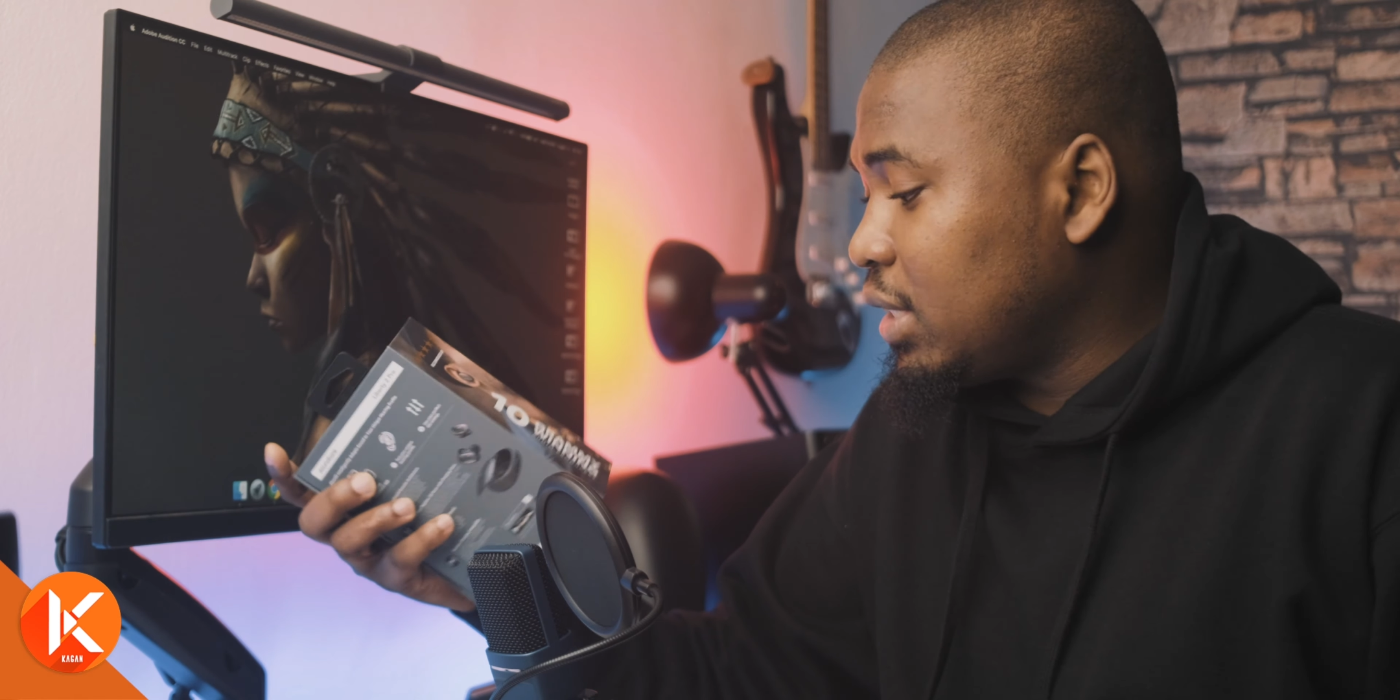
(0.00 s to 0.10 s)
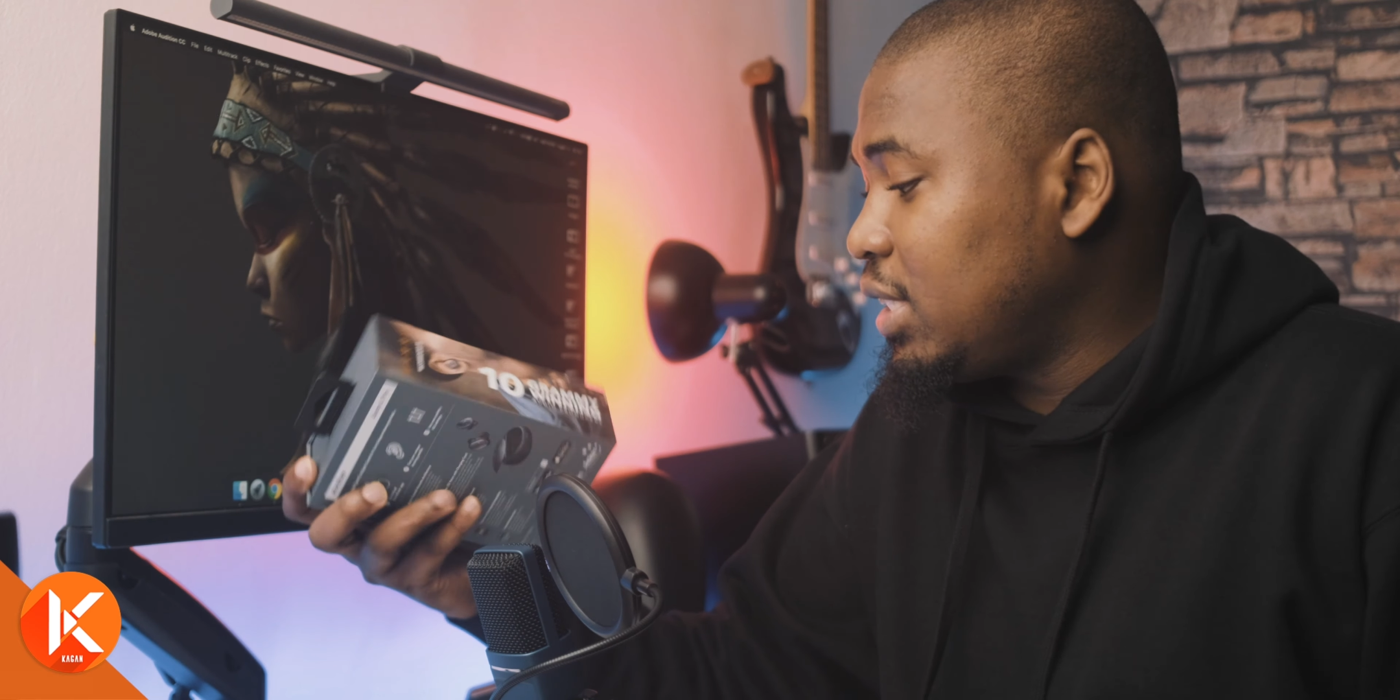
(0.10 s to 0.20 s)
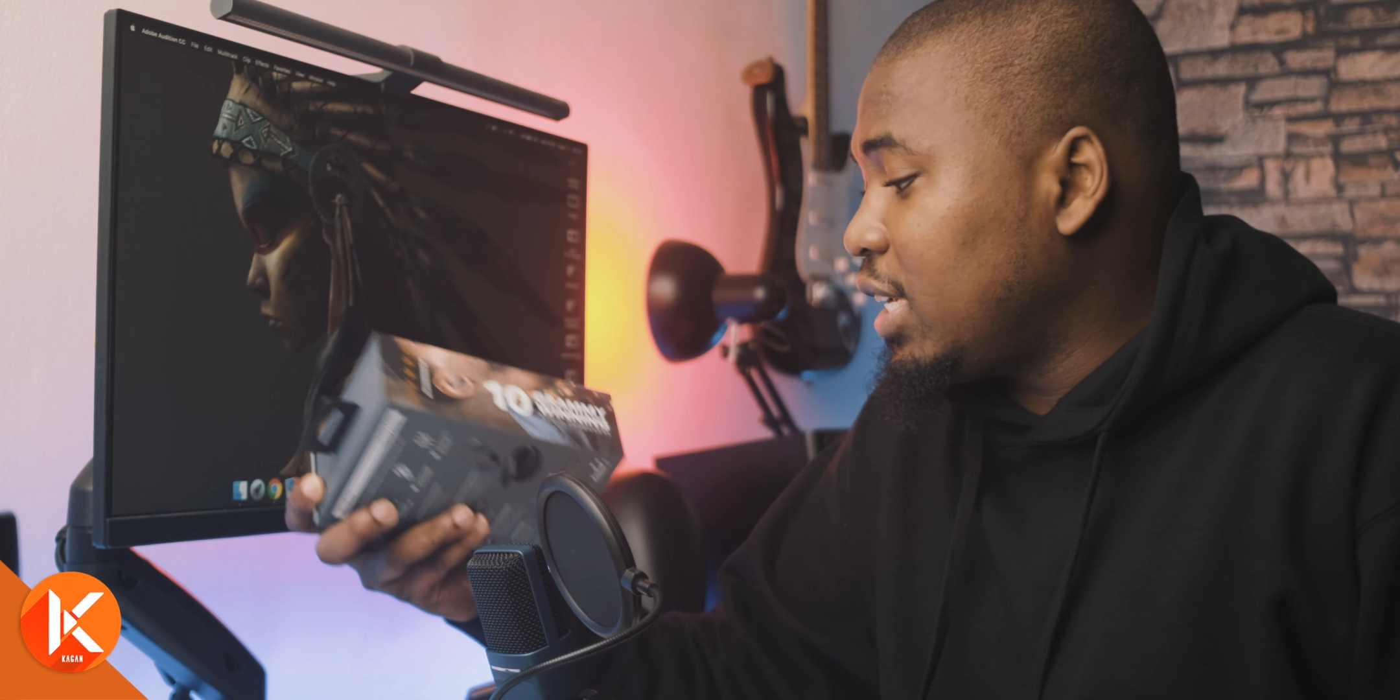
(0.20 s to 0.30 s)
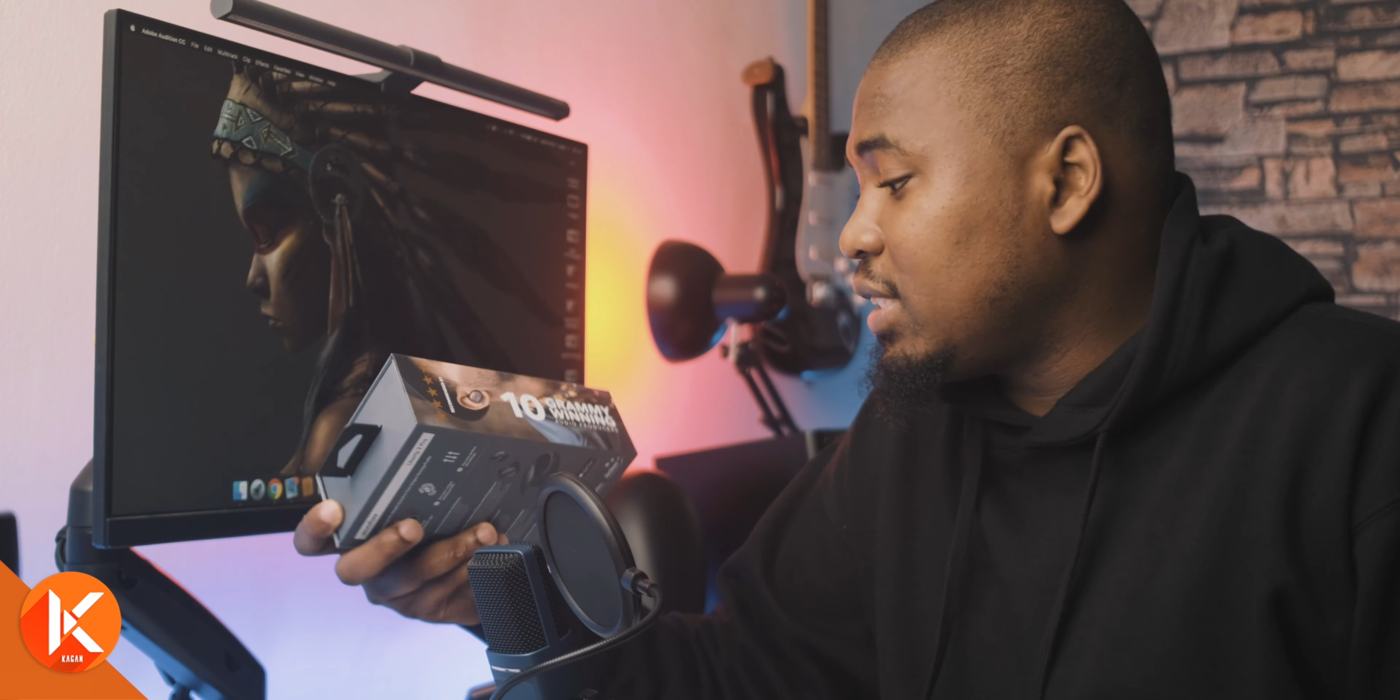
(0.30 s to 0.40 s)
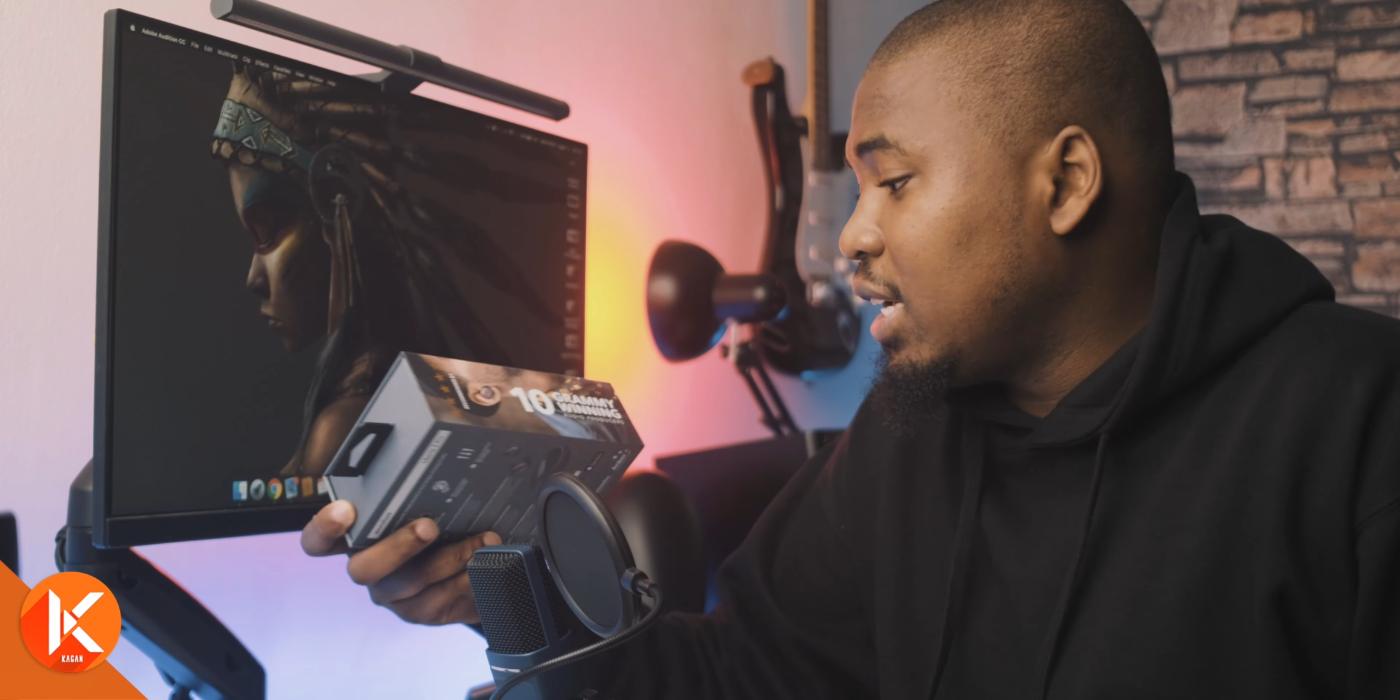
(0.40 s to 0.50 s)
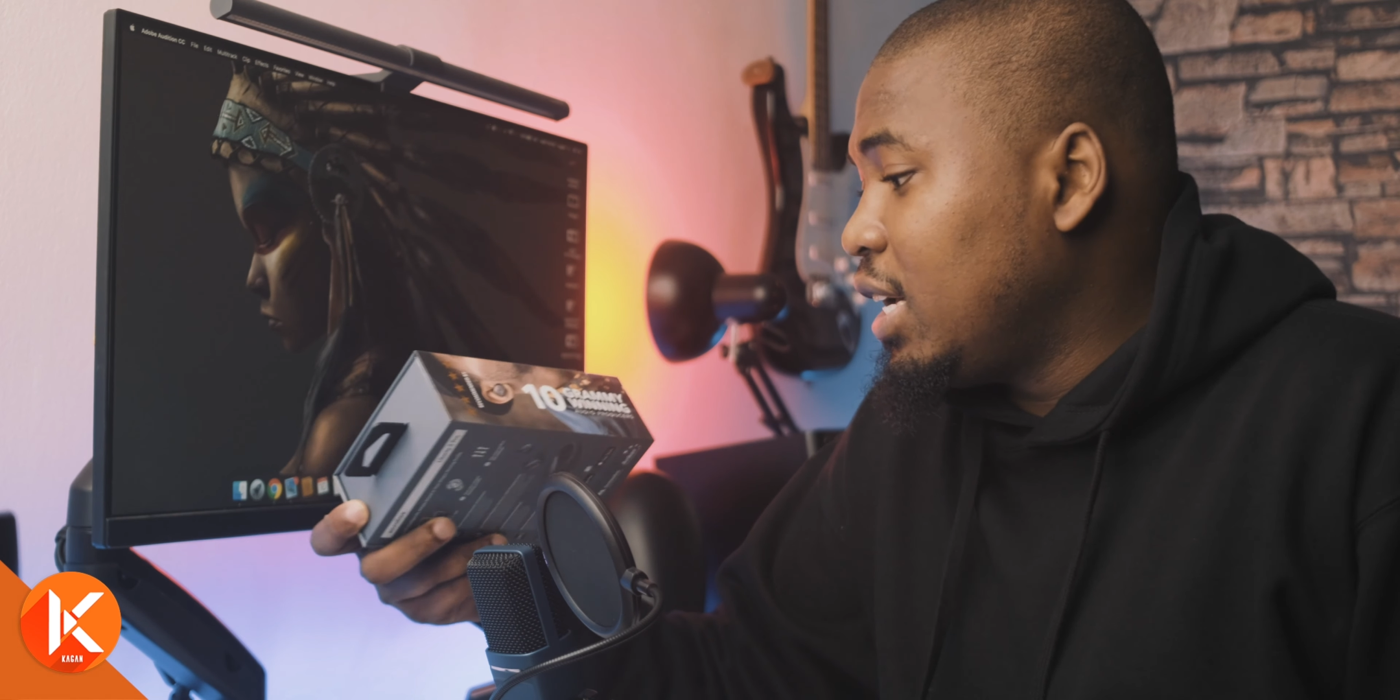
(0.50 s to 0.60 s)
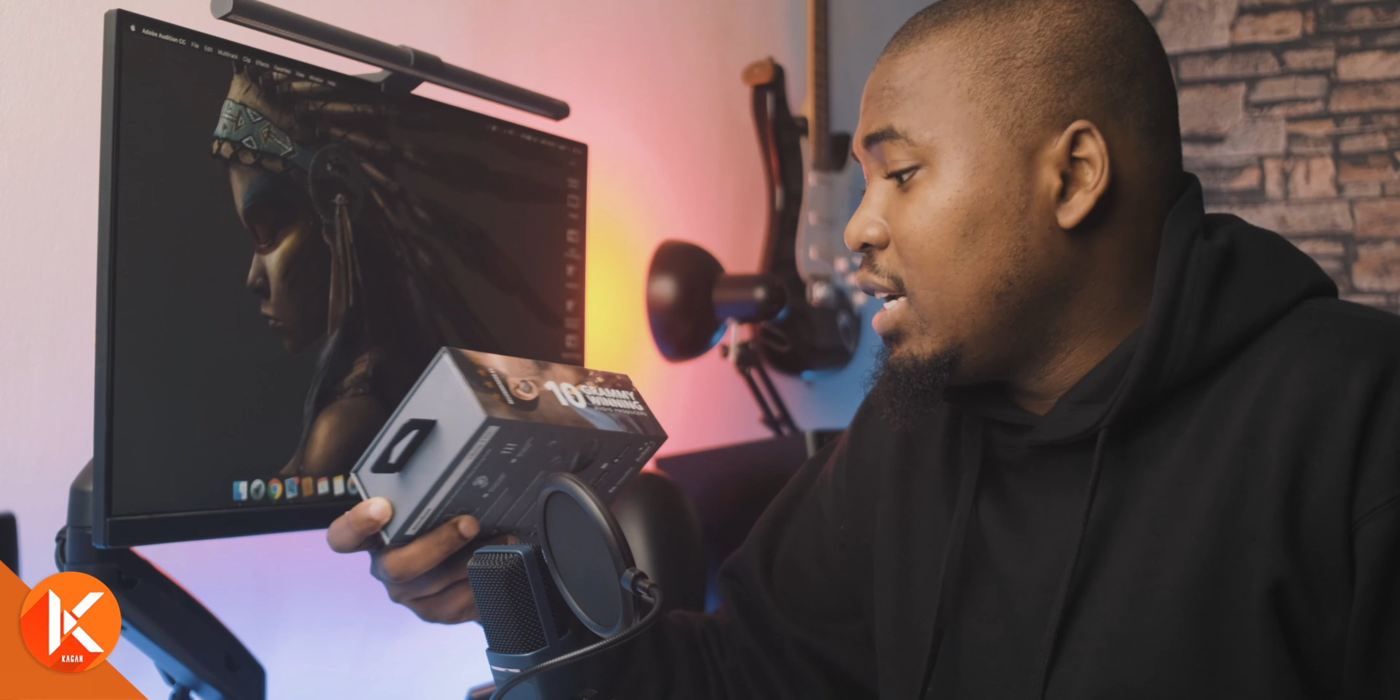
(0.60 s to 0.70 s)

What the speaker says: it says